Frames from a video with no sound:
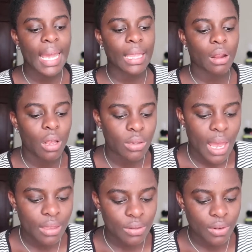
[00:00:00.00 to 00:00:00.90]
And then I also
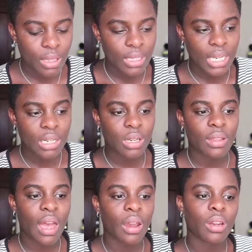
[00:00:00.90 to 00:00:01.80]
had this realization
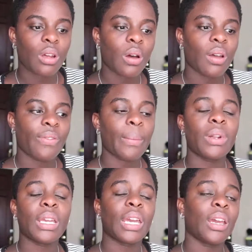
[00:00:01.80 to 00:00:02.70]
that, if I'm
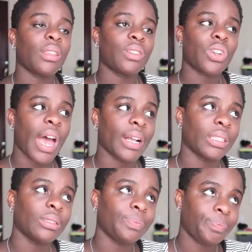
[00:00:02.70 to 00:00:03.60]
going to carry this child,